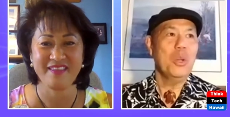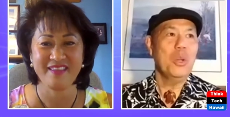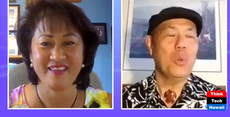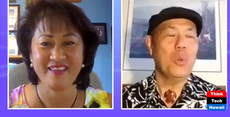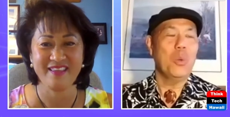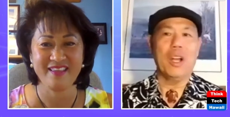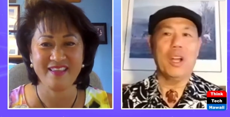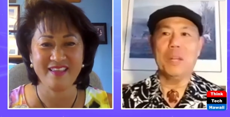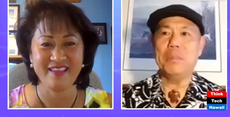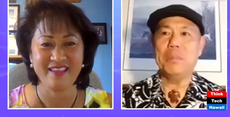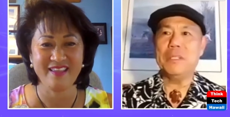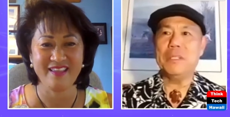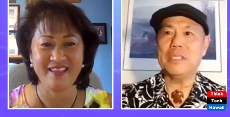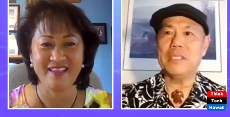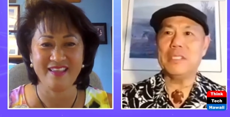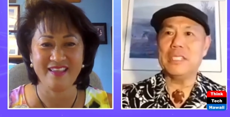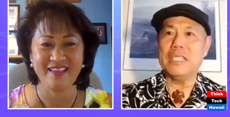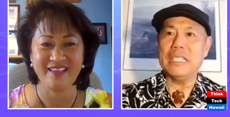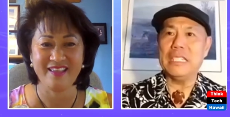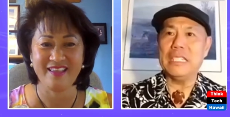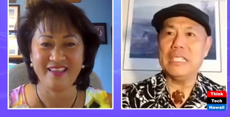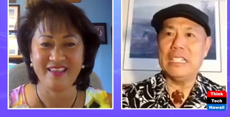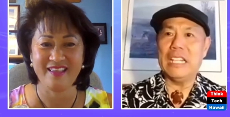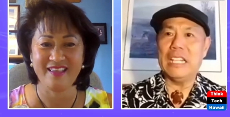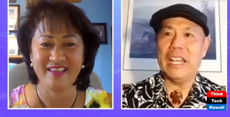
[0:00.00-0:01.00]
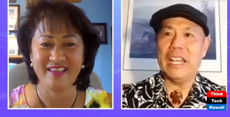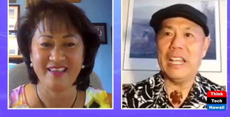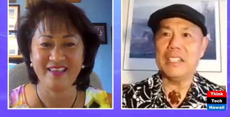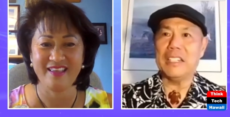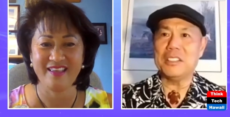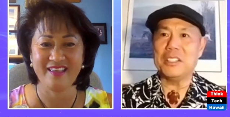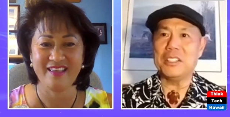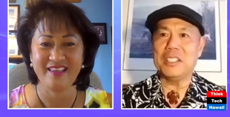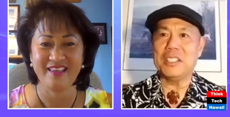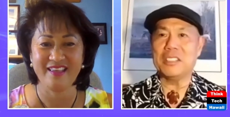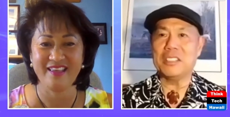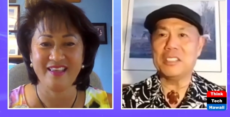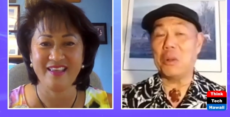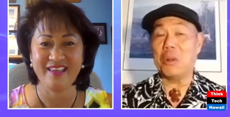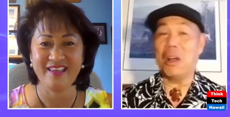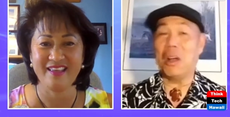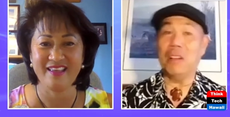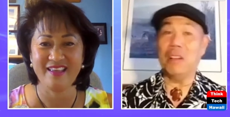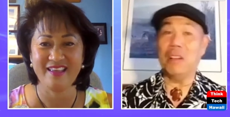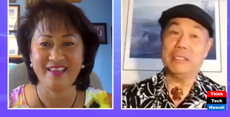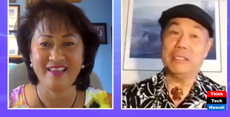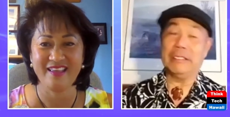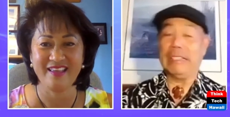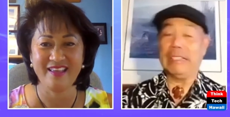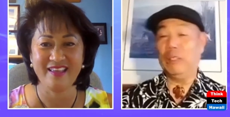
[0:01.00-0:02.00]
Speaker 1: want to be seen as this,
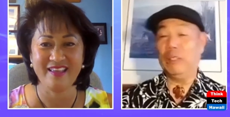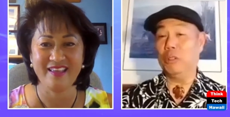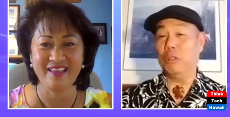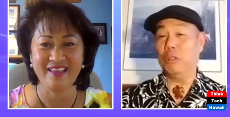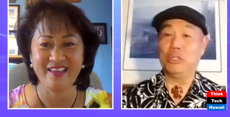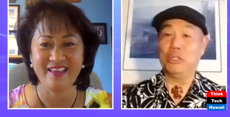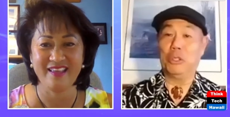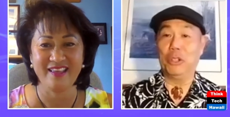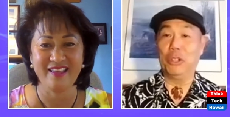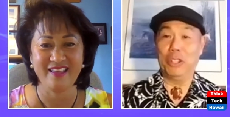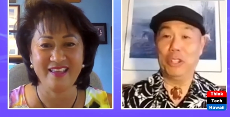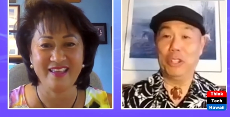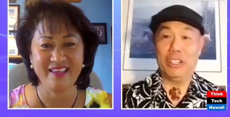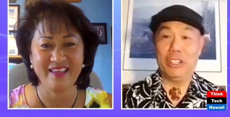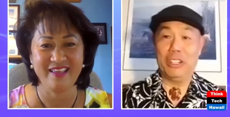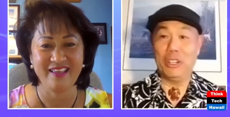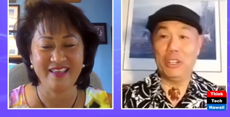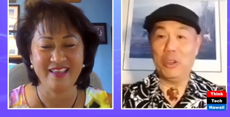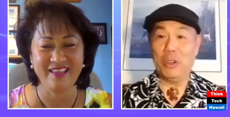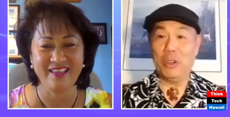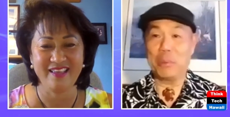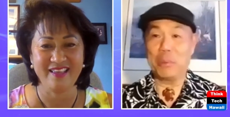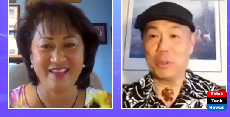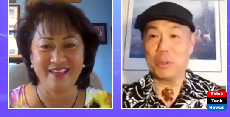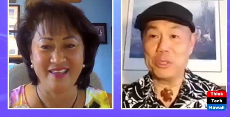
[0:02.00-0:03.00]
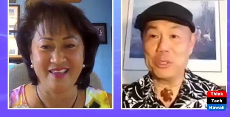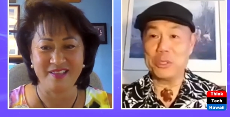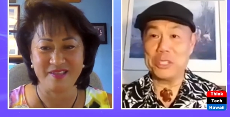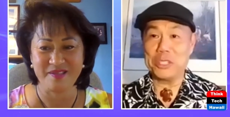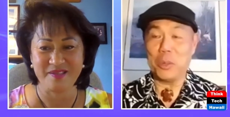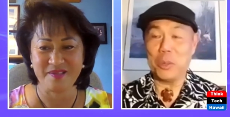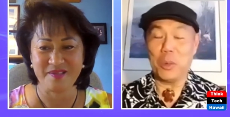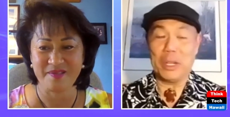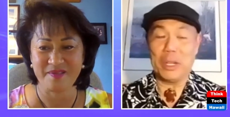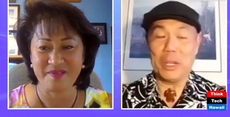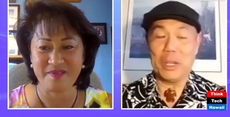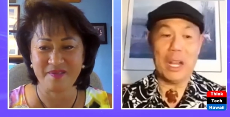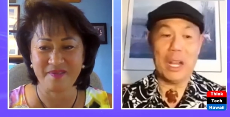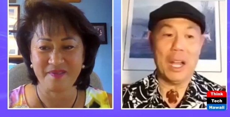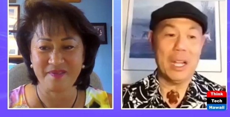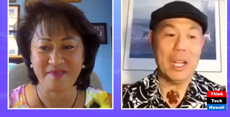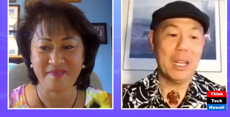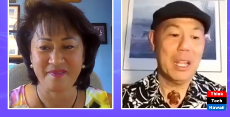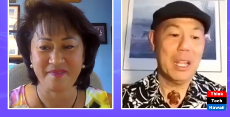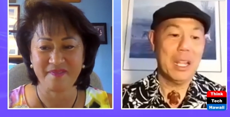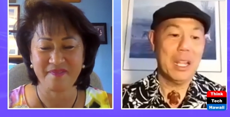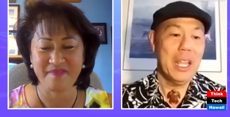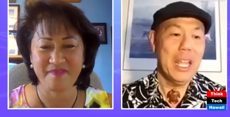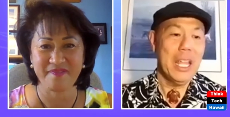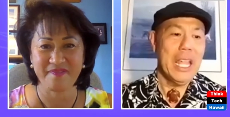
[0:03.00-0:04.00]
well, he looks good, you know, in person and whatnot.
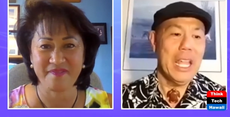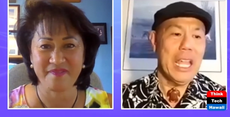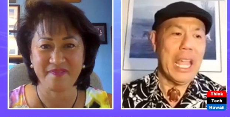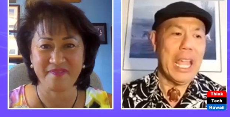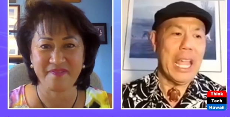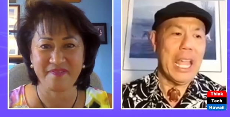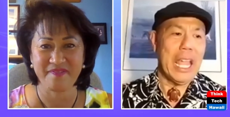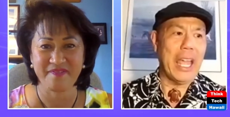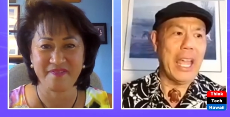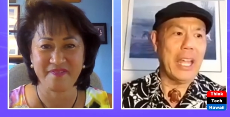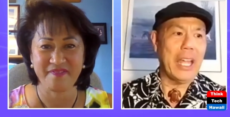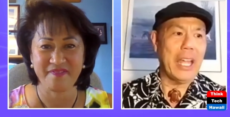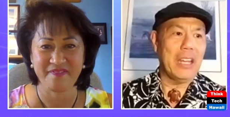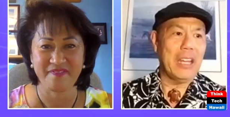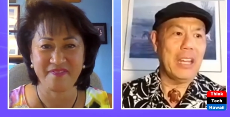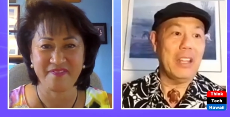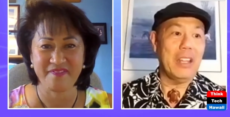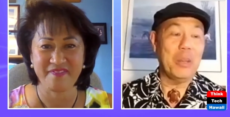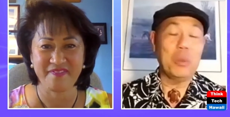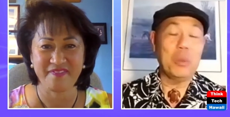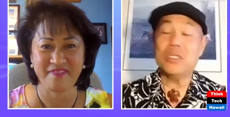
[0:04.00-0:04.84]
And it